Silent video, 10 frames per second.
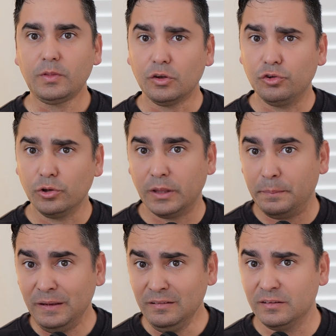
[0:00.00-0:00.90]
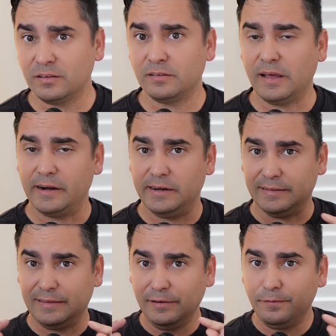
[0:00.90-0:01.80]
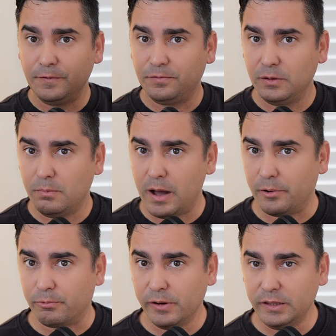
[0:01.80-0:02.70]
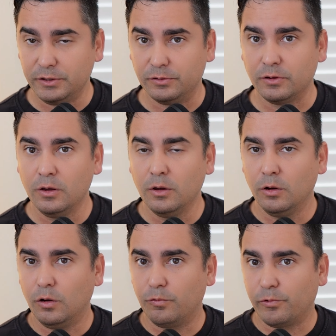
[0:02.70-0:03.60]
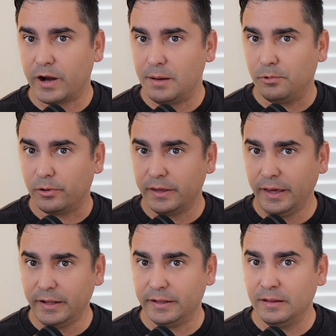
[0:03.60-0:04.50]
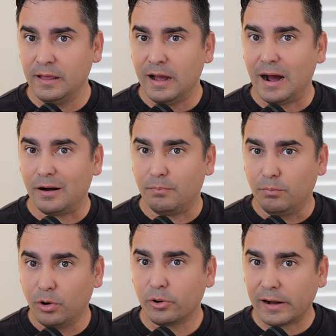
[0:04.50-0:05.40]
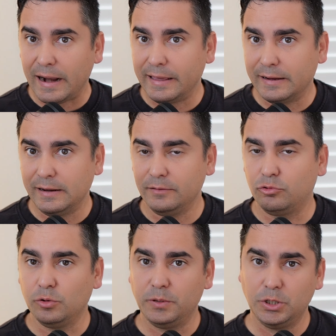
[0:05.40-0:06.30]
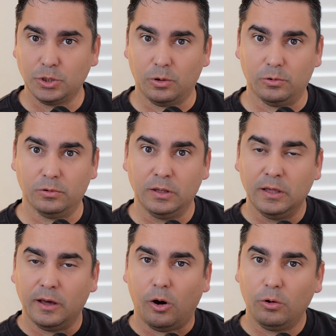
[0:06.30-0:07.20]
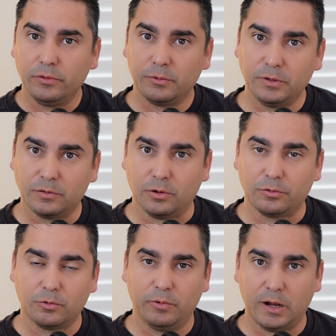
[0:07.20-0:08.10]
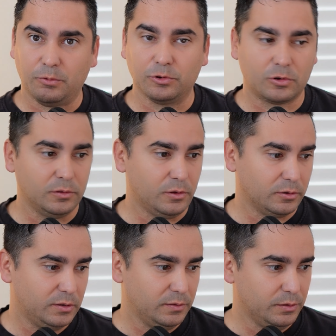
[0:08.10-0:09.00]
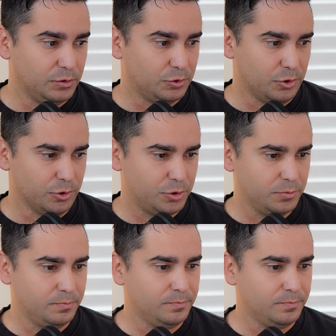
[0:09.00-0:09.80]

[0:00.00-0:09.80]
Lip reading: So the businesses that are in a 10-15 mile radius of where I'm located are more likely to be shown on the results when I was conducting this search.